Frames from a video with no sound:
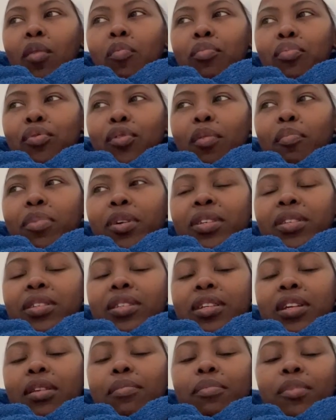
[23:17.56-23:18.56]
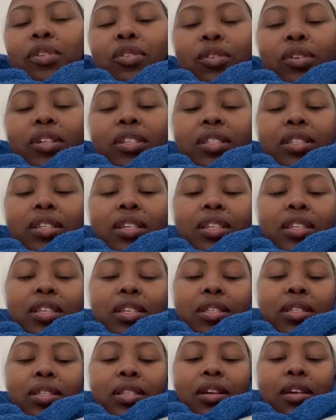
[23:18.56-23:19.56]
proper steam. So you can see the
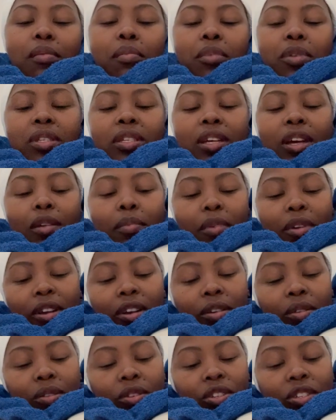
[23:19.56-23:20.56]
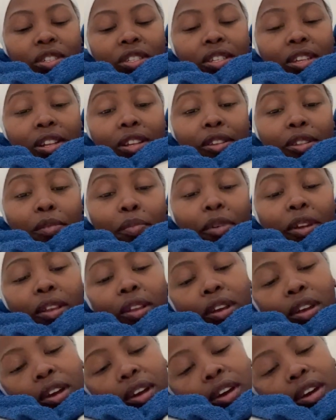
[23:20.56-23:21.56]
steam is coming out just a little bit
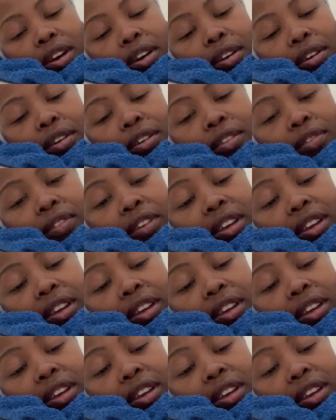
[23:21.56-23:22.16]
over